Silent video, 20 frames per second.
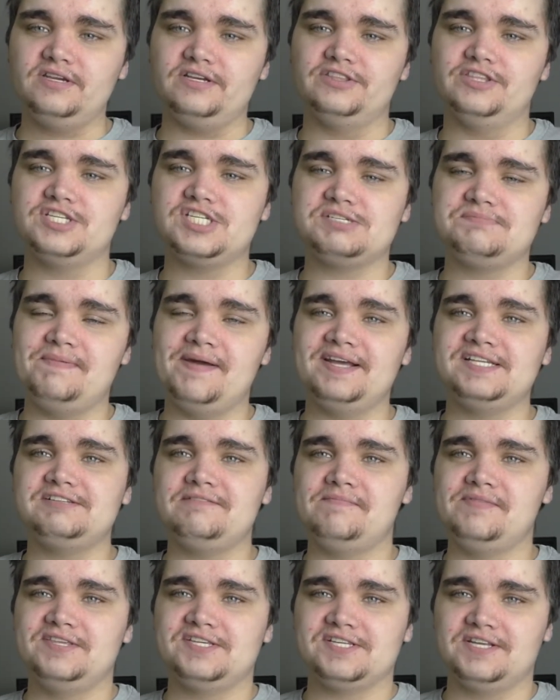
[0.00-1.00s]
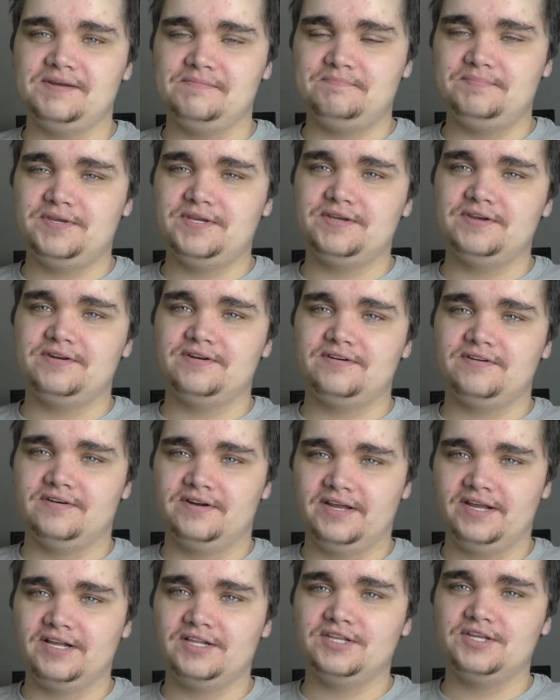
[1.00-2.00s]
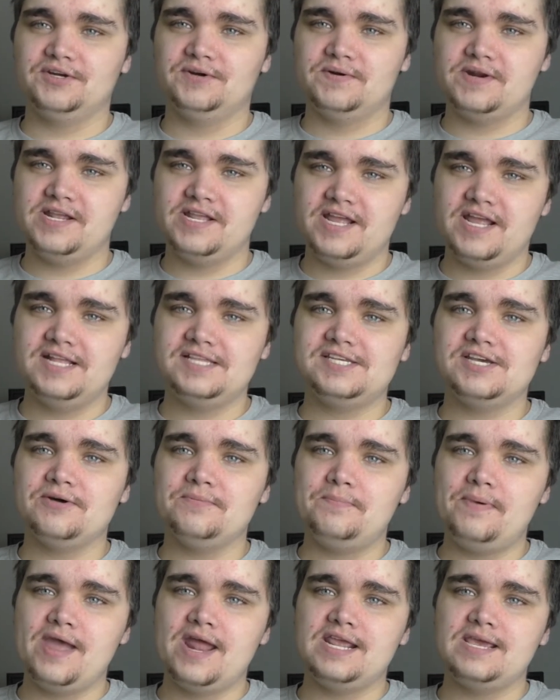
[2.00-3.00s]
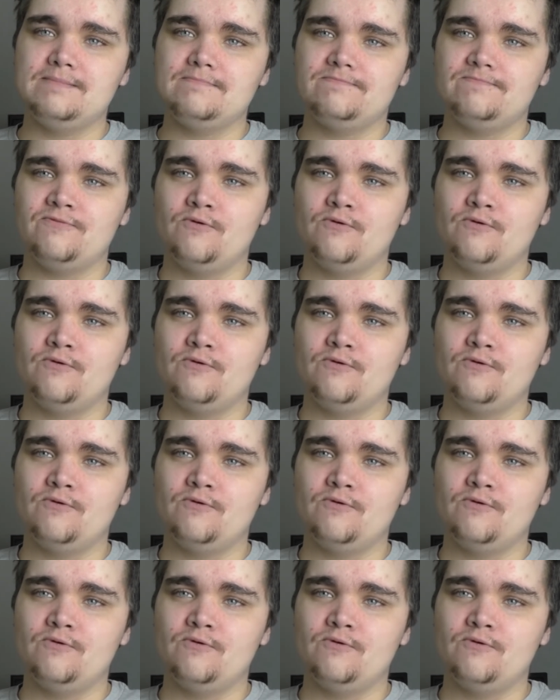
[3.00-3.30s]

The specs of this computer include an Intel Pentium